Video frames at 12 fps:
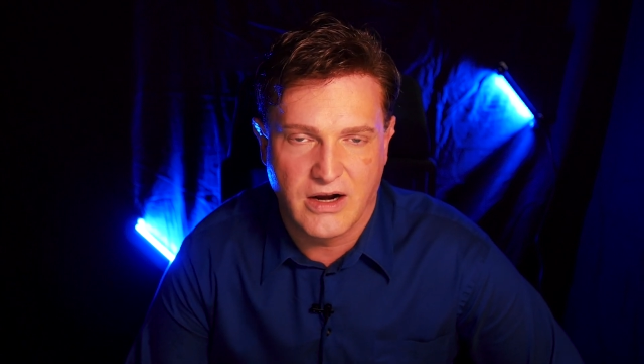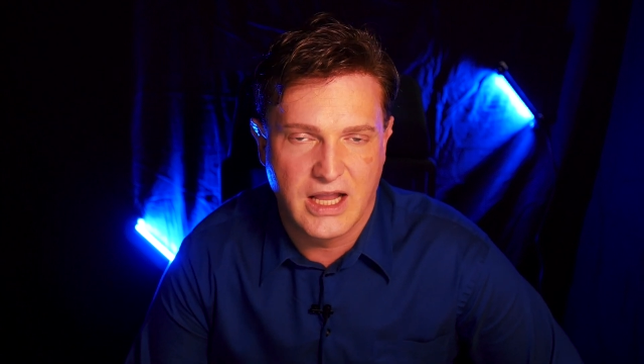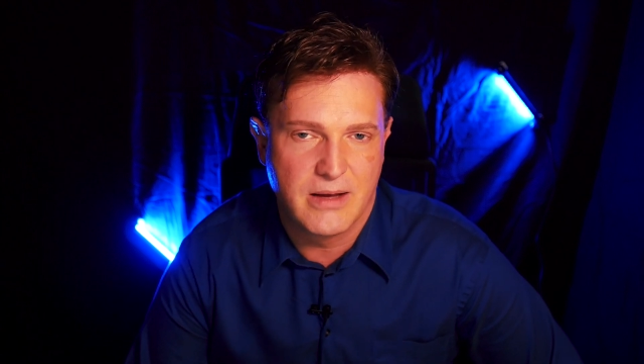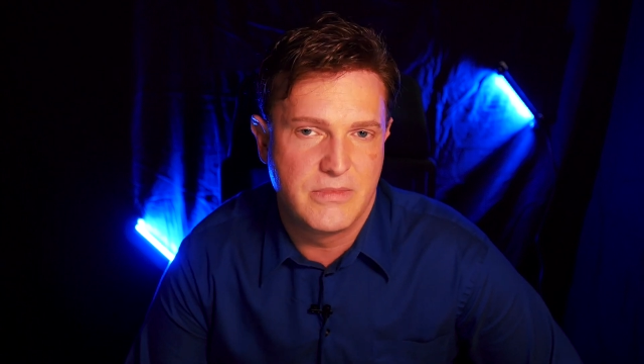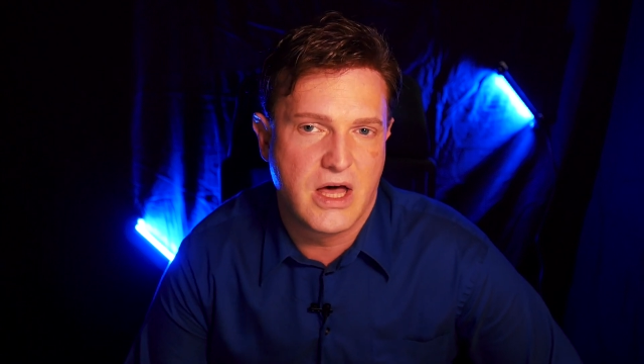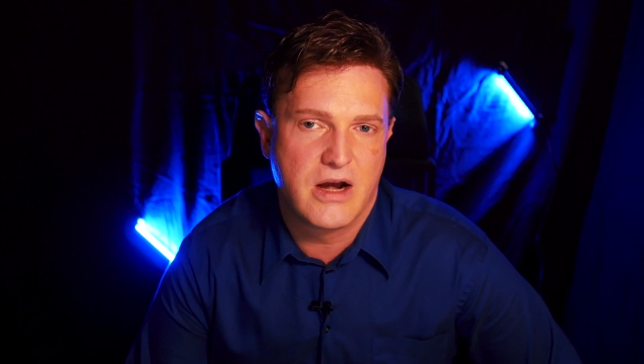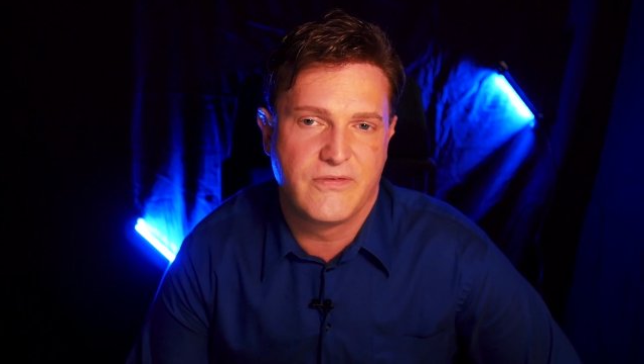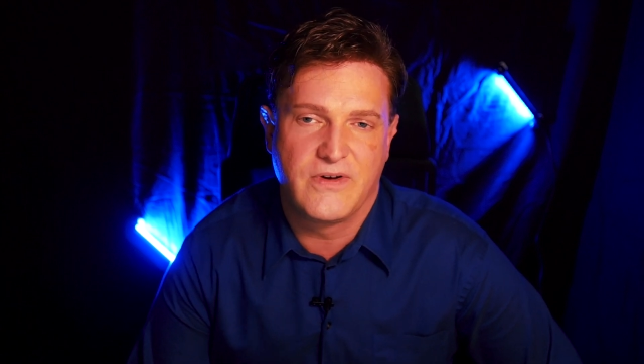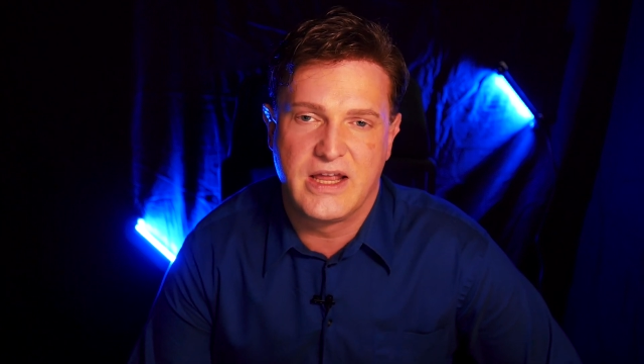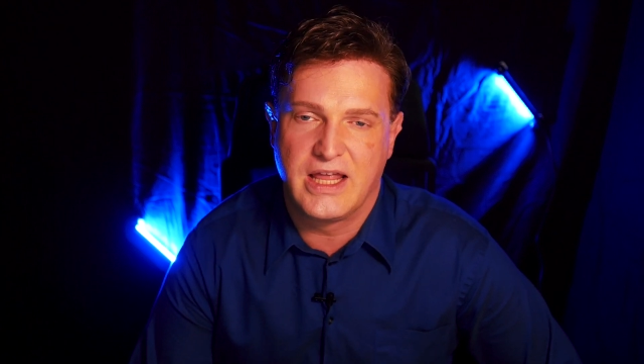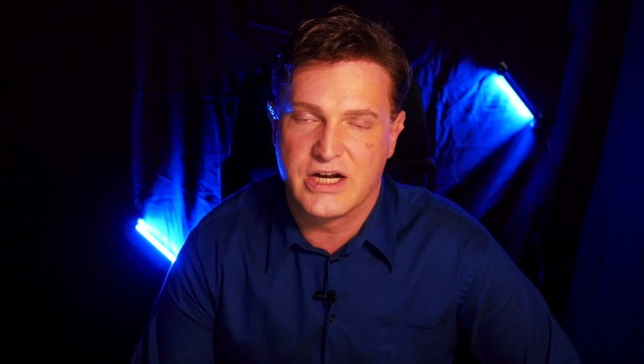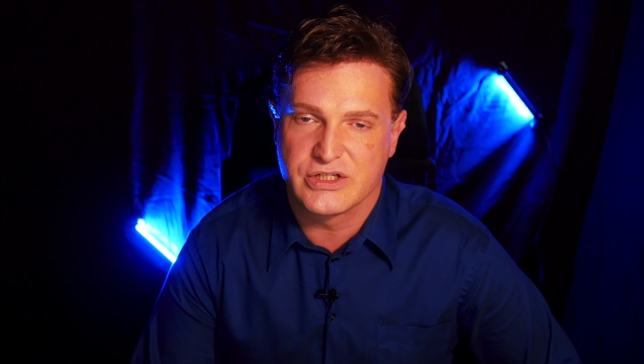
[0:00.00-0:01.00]
I am not a
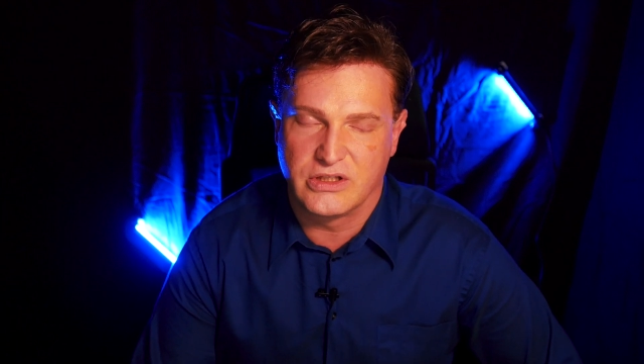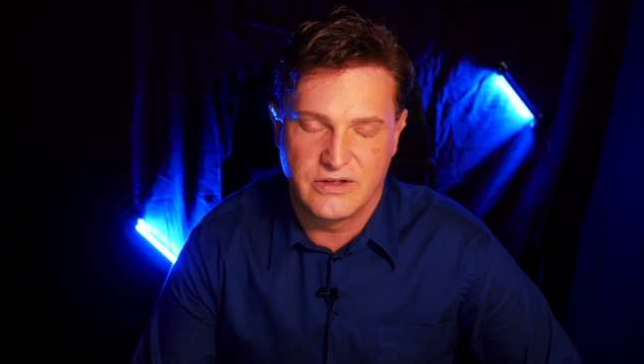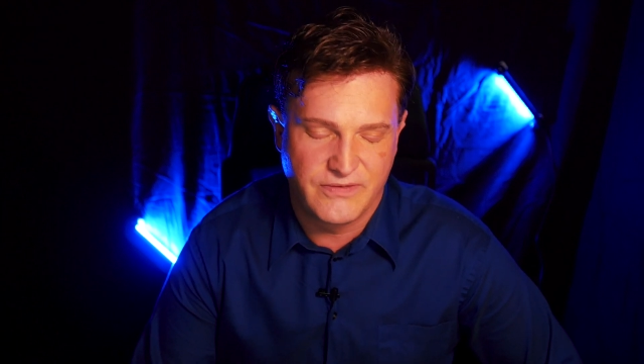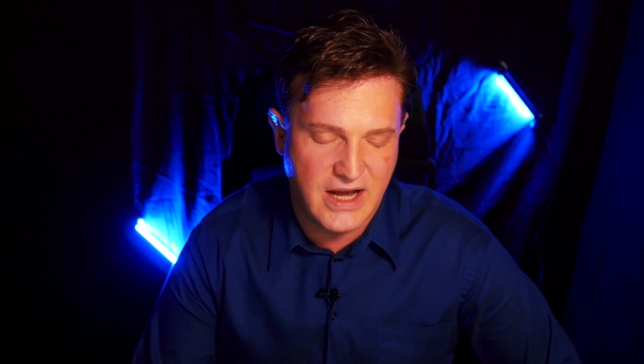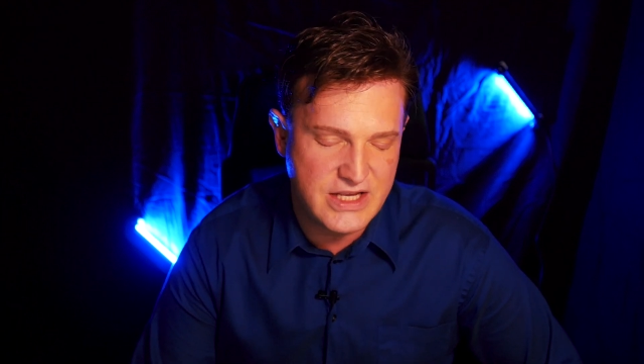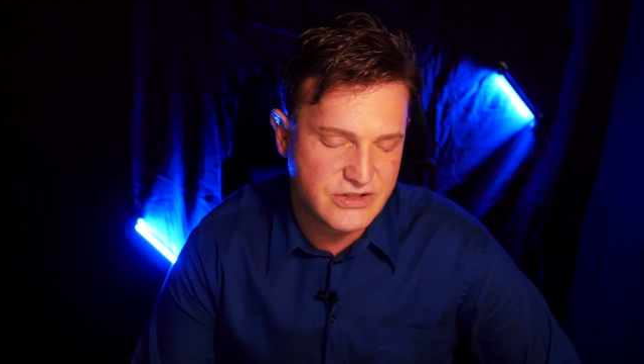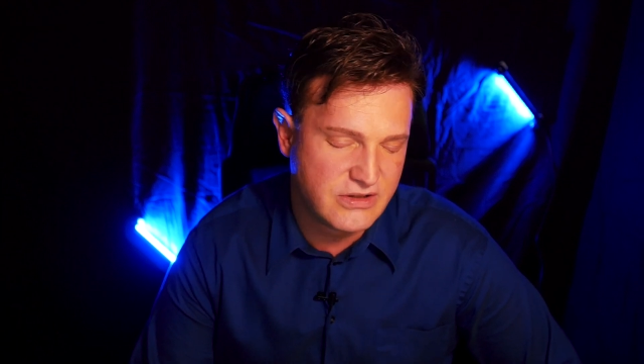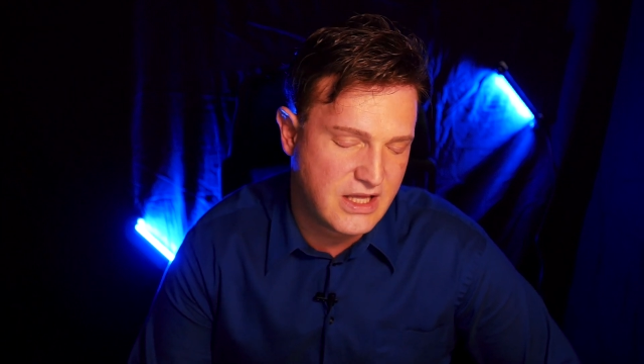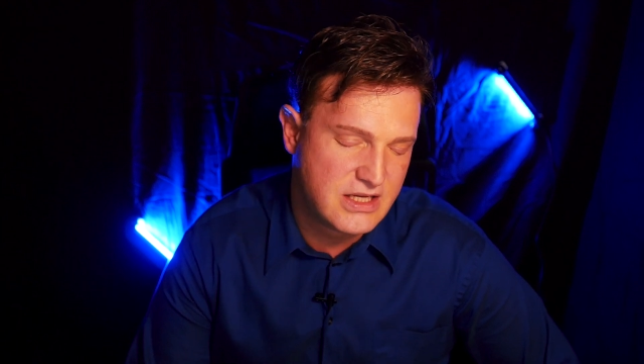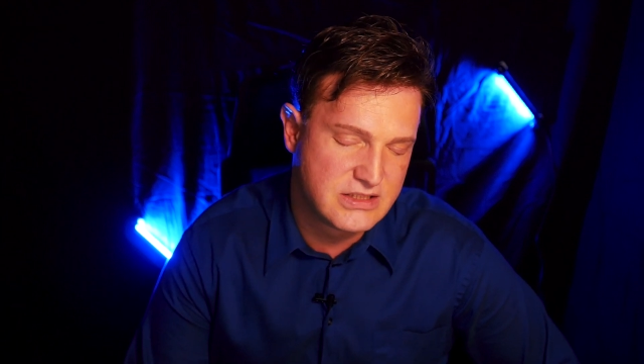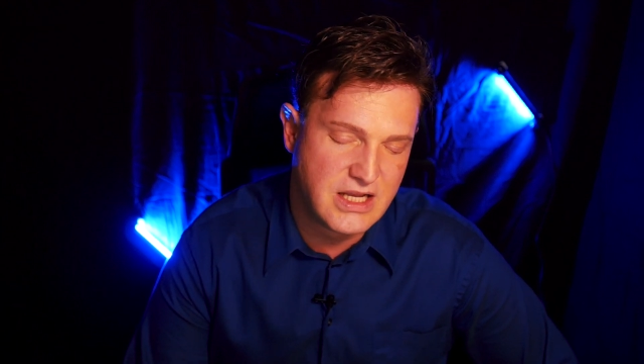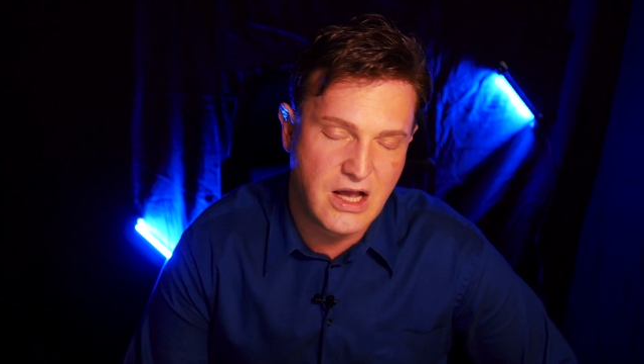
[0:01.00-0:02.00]
financial advisor.
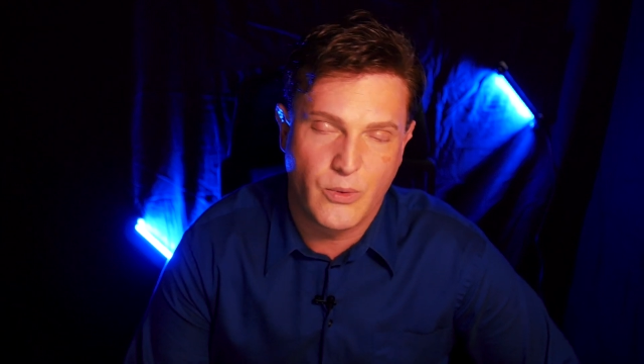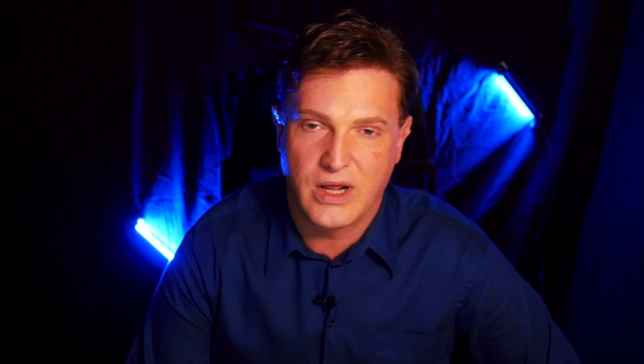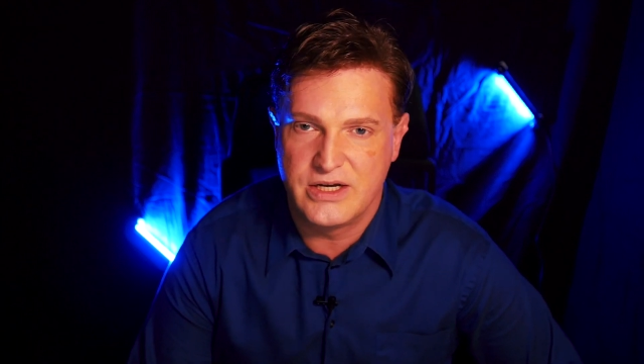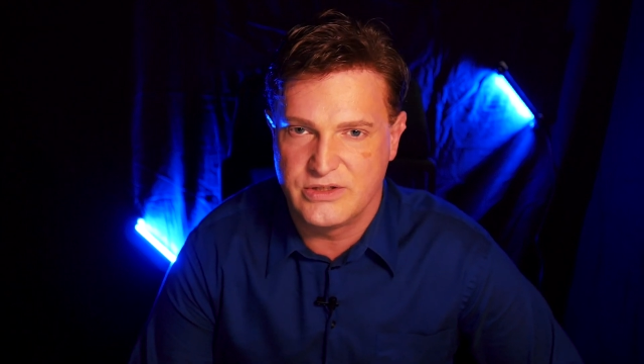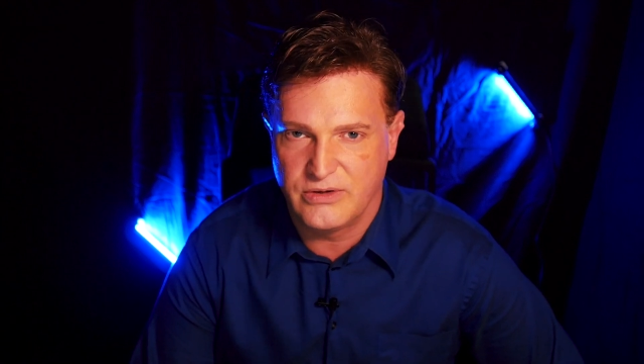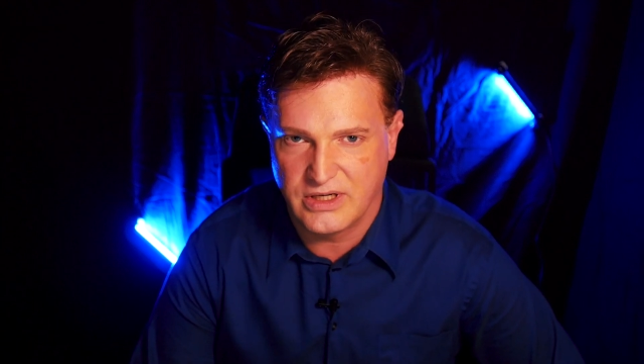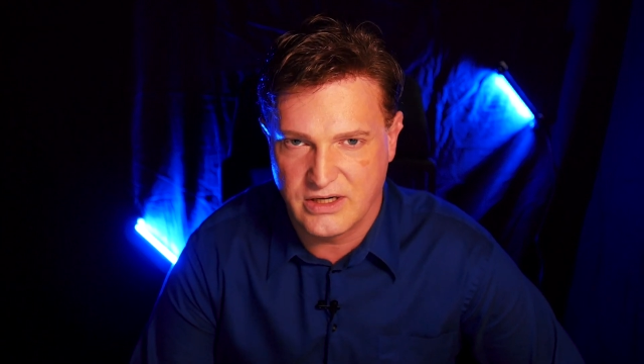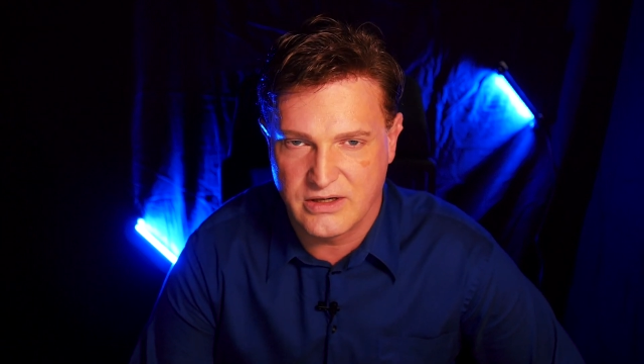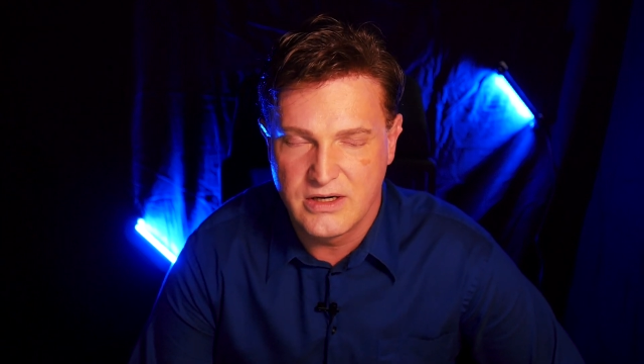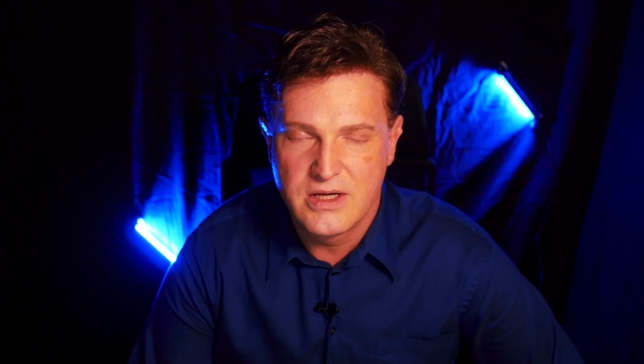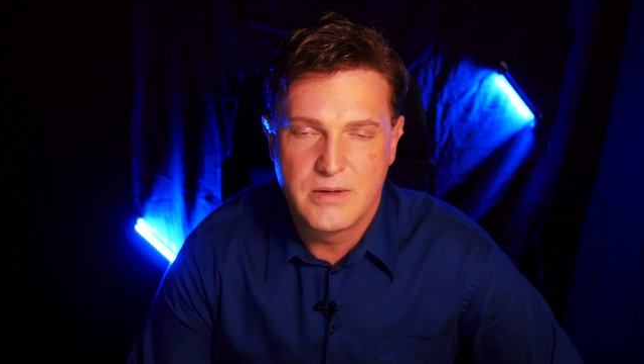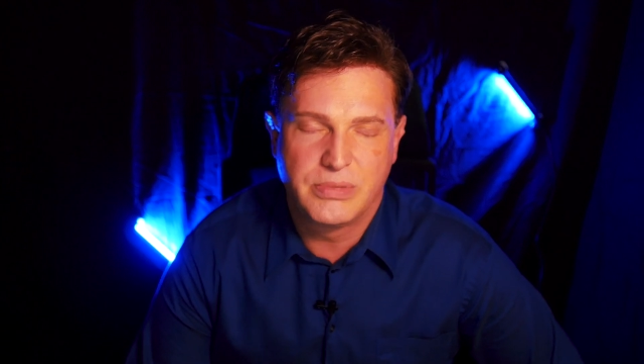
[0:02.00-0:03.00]
That is not what I do here.